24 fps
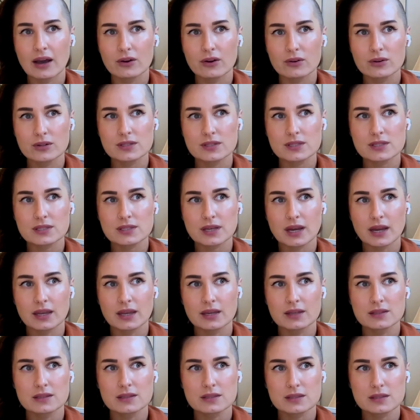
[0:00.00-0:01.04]
does
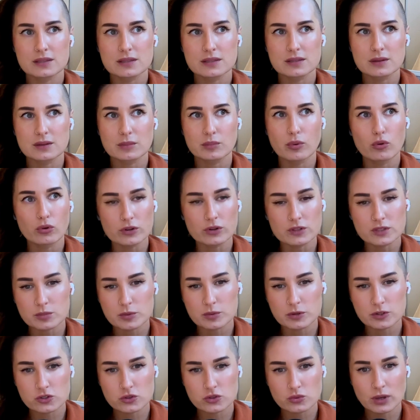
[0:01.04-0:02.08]
science support
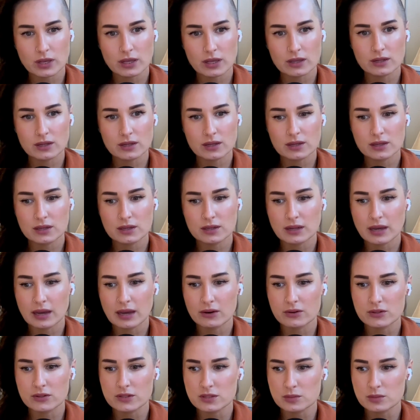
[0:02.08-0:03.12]
spirituality, and
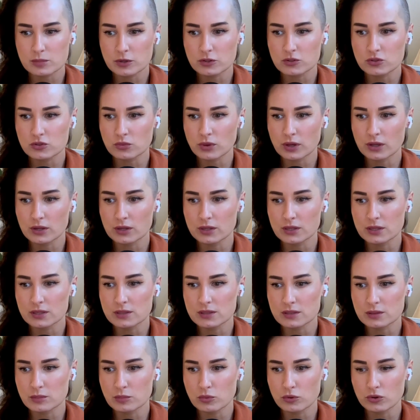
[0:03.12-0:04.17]
how does spirituality
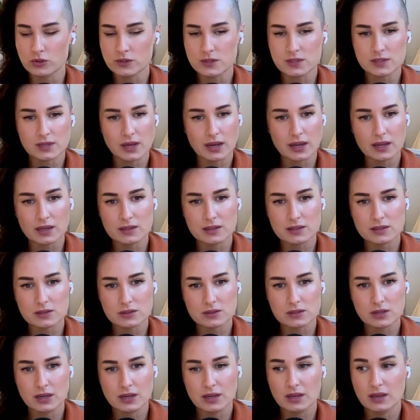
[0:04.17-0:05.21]
support
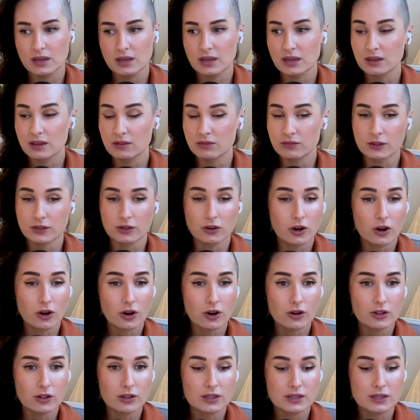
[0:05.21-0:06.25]
science, if at
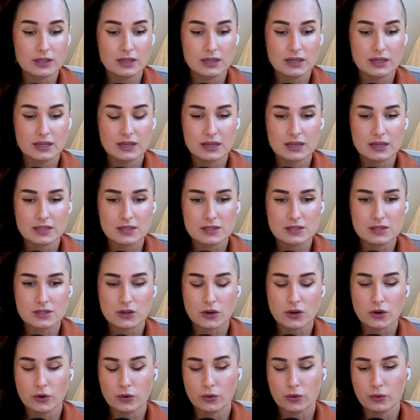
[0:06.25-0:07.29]
all? And
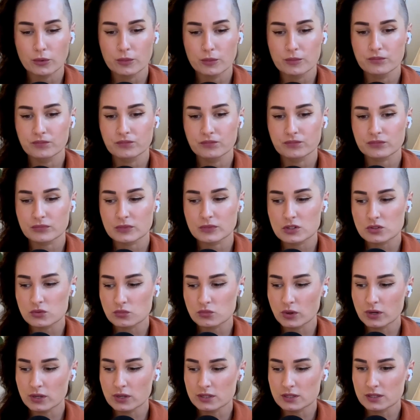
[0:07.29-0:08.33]
so
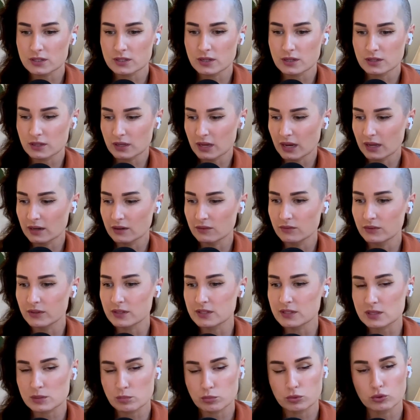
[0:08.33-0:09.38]
just wanted to kind of
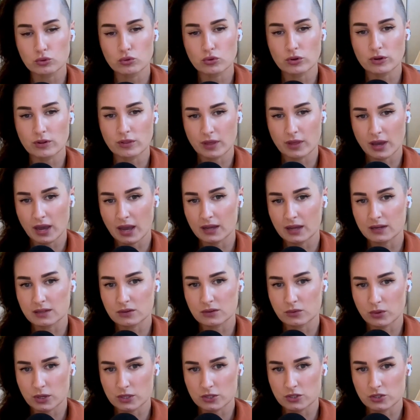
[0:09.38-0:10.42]
explore that
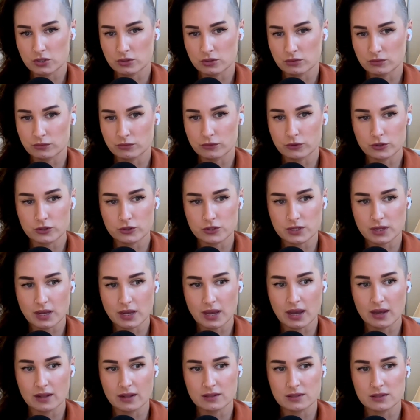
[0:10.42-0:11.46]
question first,
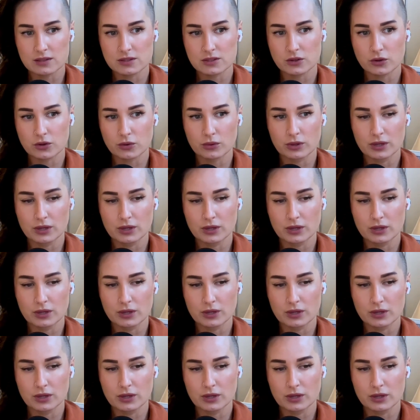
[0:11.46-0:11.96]
Kat. So